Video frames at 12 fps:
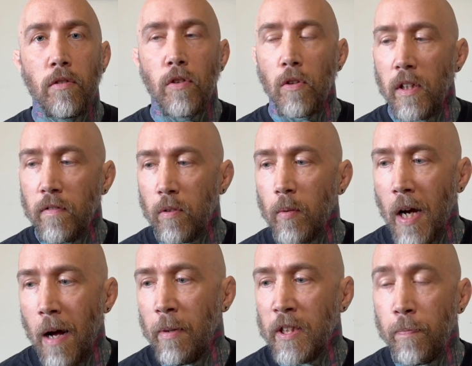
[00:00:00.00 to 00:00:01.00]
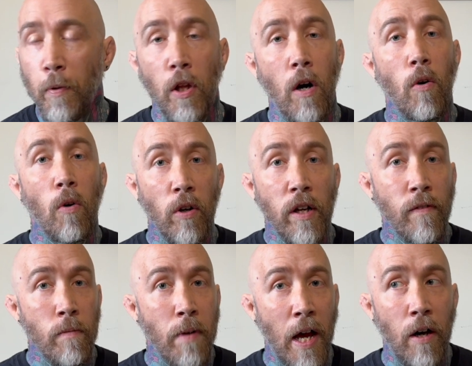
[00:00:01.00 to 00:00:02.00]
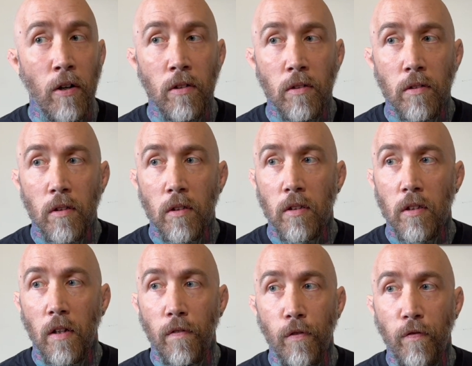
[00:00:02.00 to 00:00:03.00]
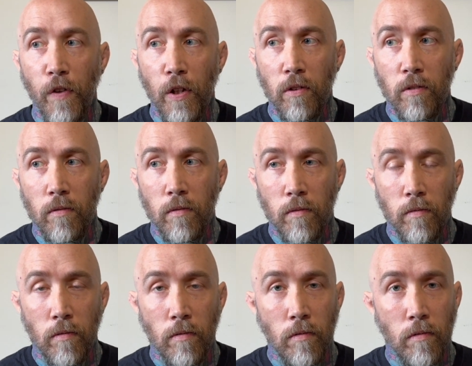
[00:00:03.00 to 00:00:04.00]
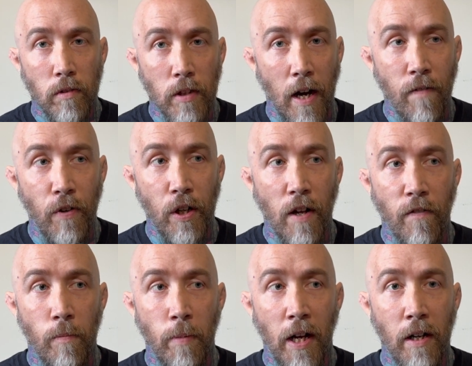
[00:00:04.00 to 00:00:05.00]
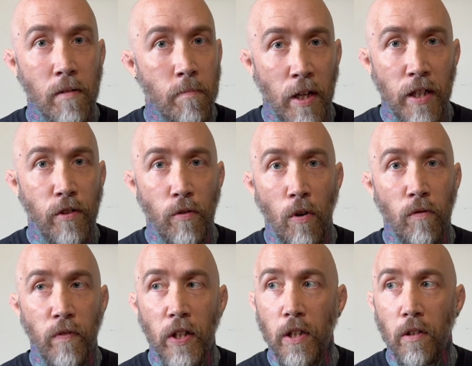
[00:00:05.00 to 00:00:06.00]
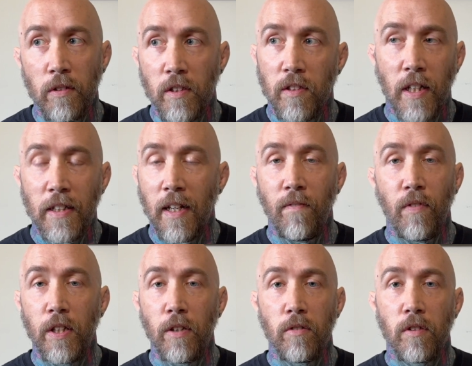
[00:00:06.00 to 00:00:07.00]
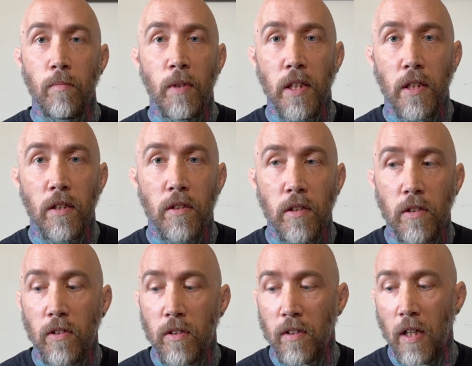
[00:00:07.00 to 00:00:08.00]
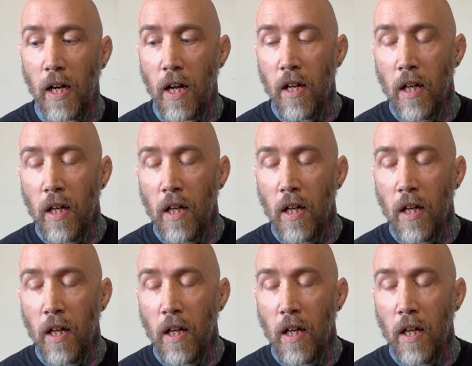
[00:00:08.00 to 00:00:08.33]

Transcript: So leave some comments below, or even better, if you feel confident enough about it, make your own video and send that video to me, because this is a